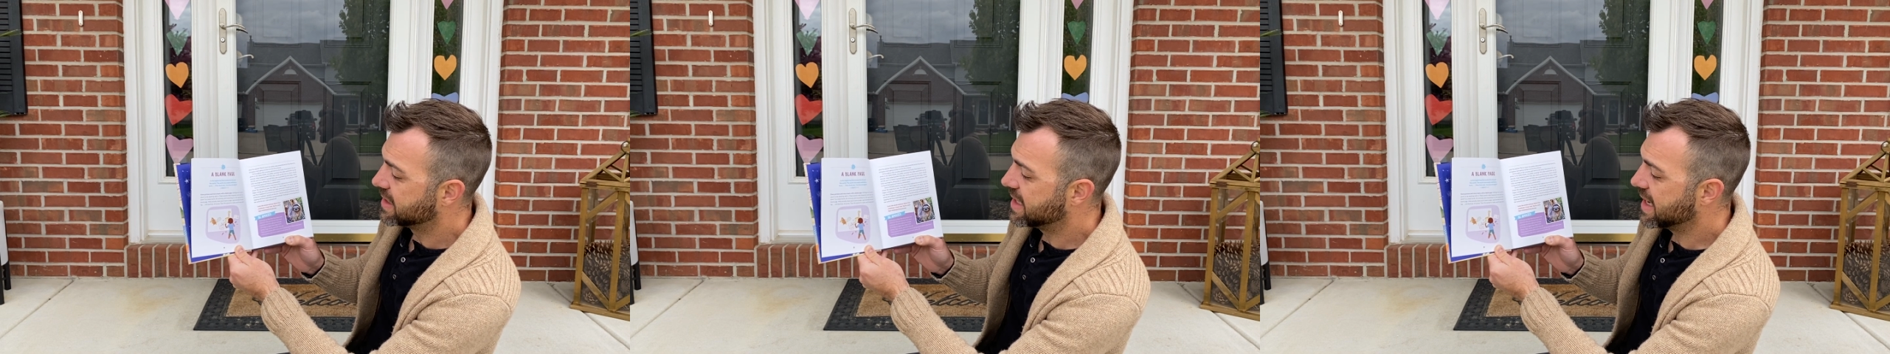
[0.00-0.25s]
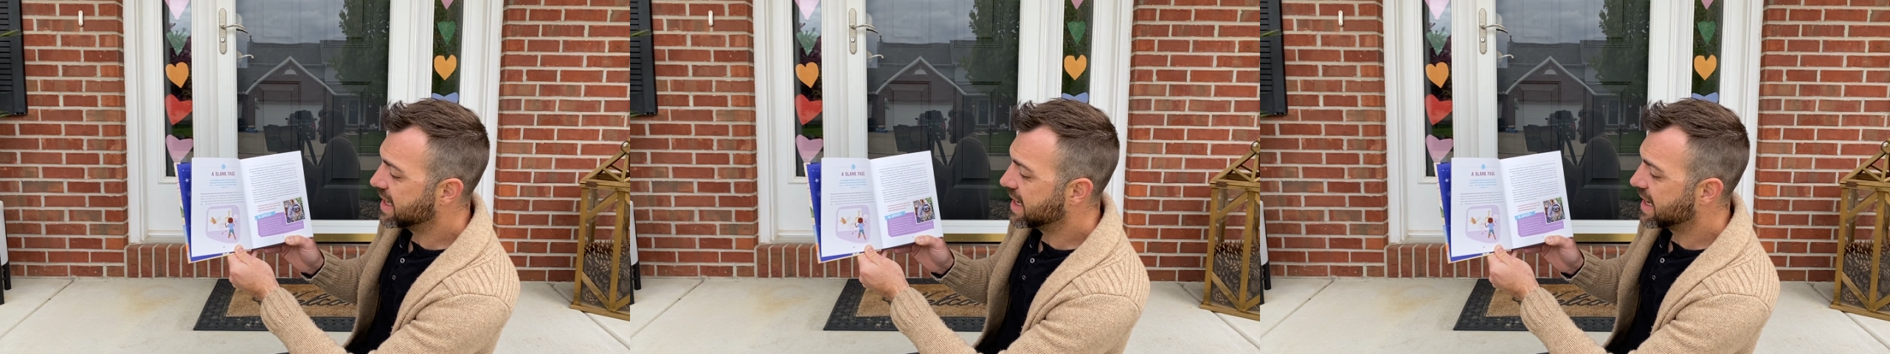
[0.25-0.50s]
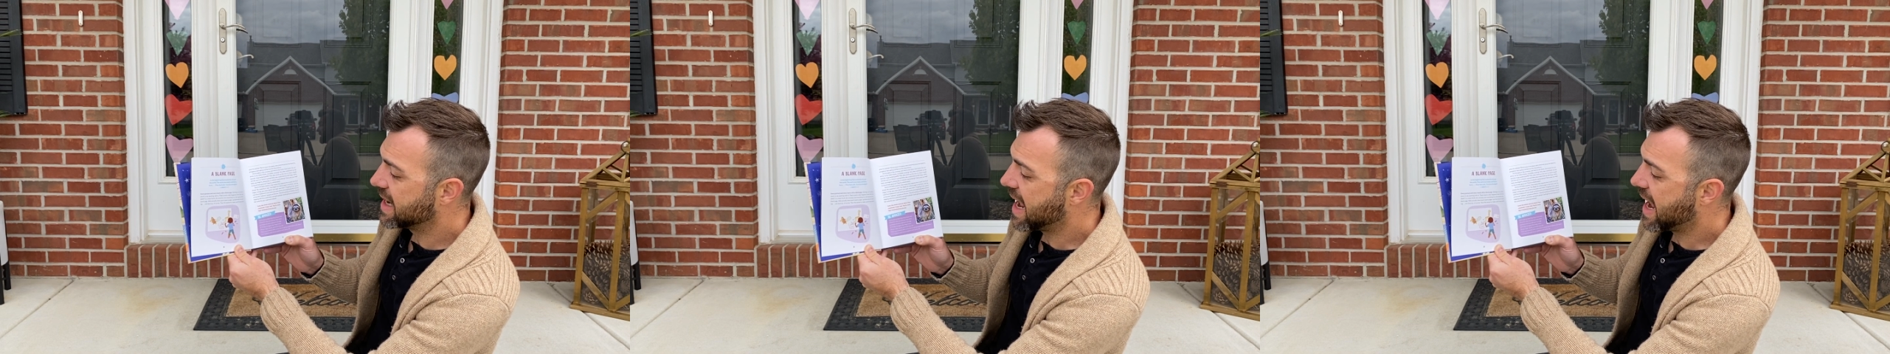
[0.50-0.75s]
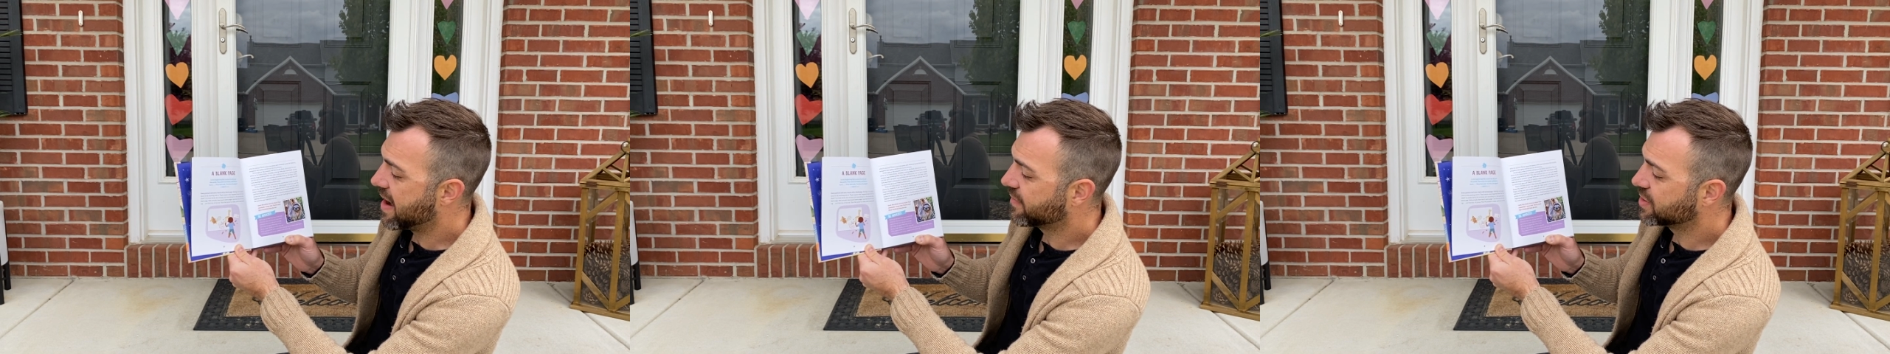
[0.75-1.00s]
taking an
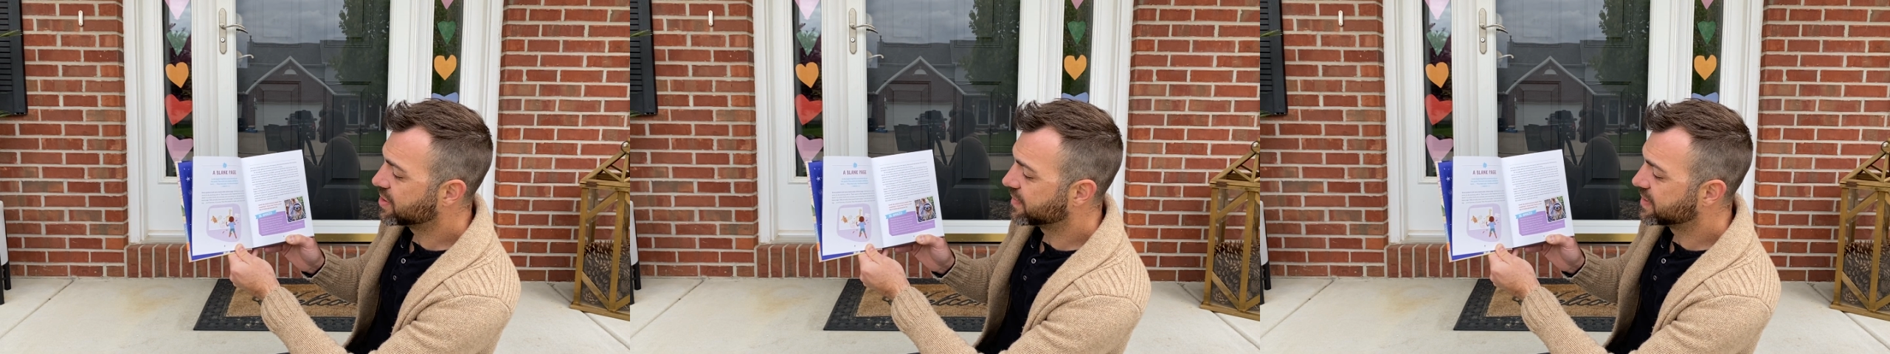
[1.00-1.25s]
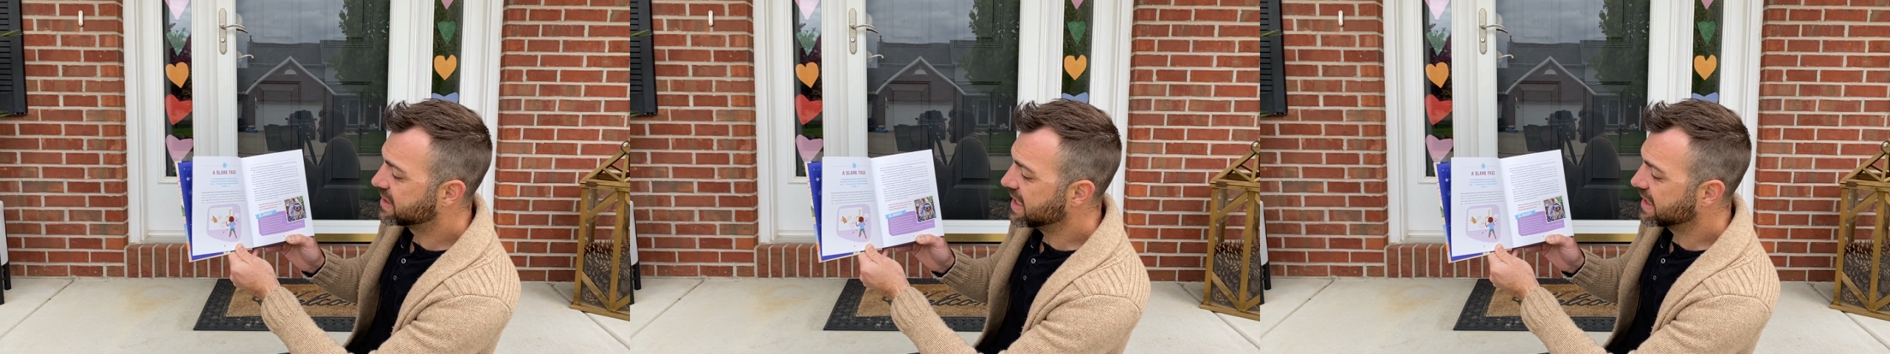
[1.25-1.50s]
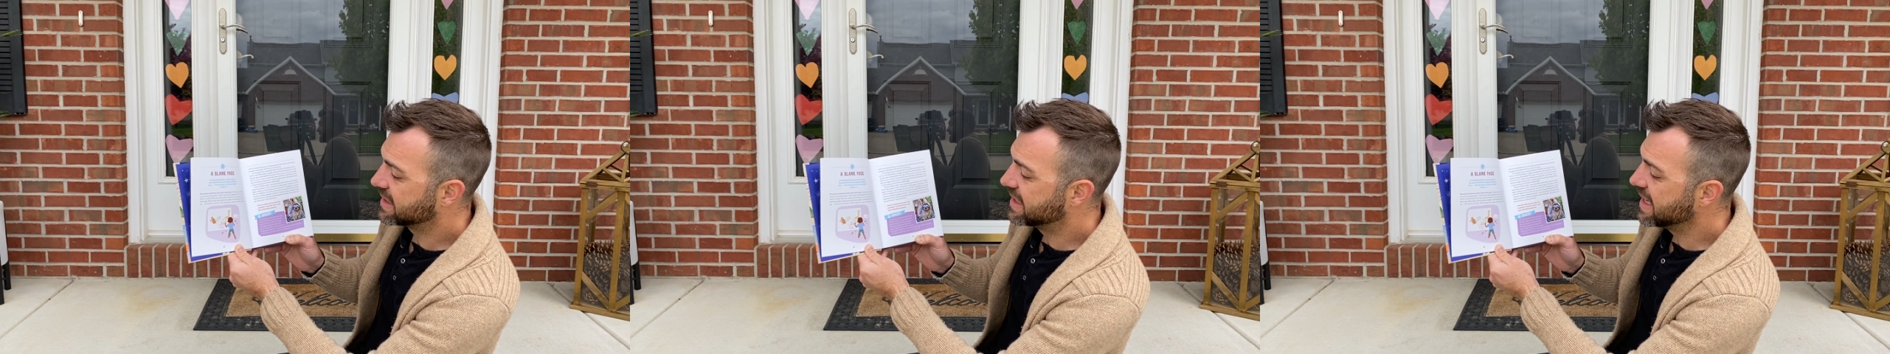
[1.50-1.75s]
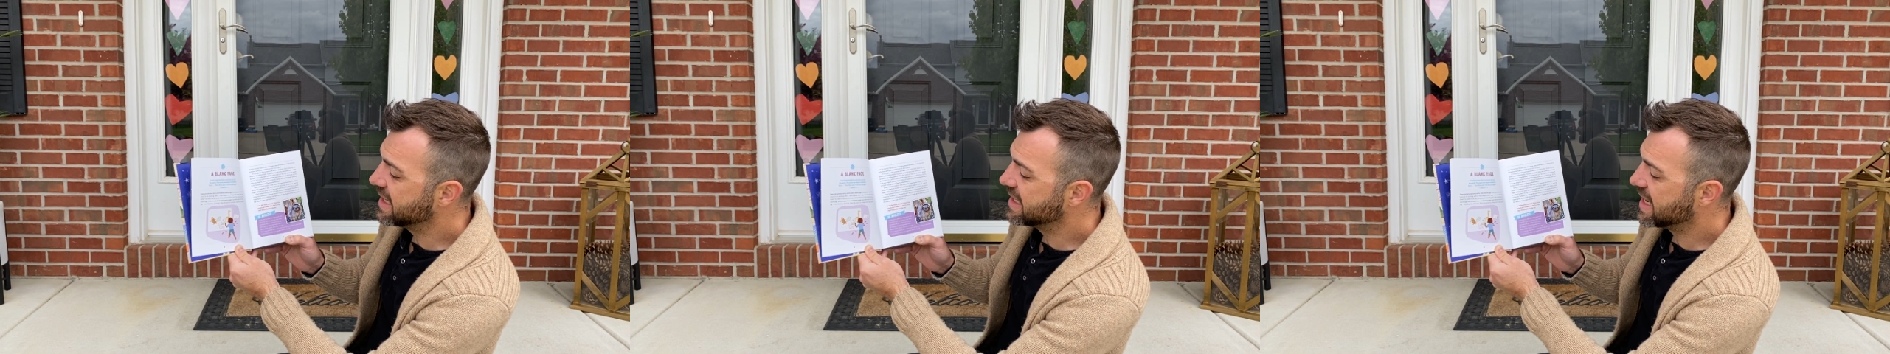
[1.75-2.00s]
average of
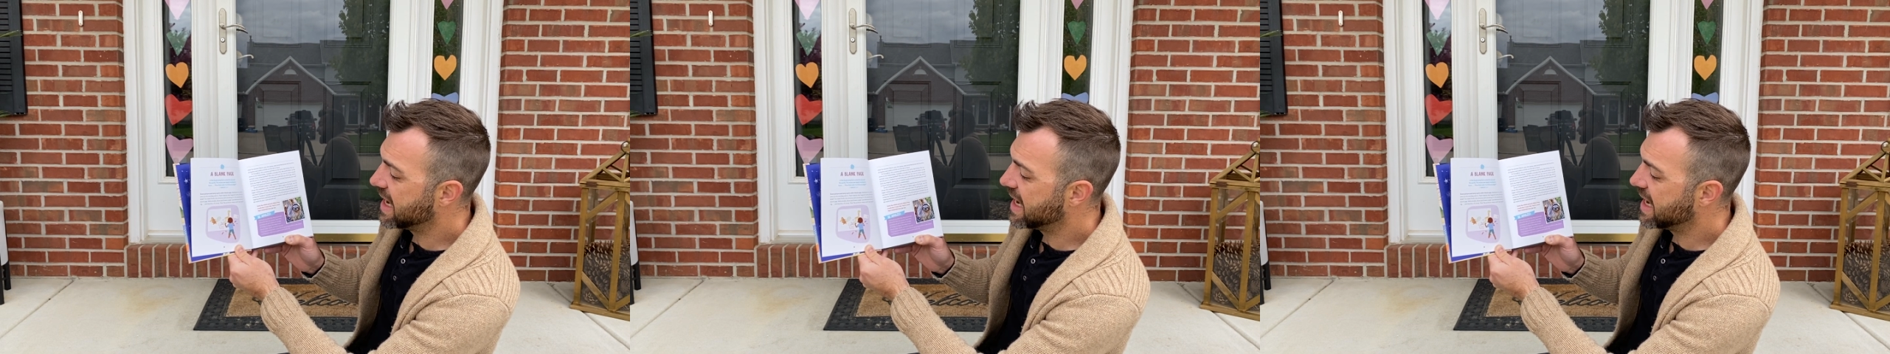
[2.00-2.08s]
16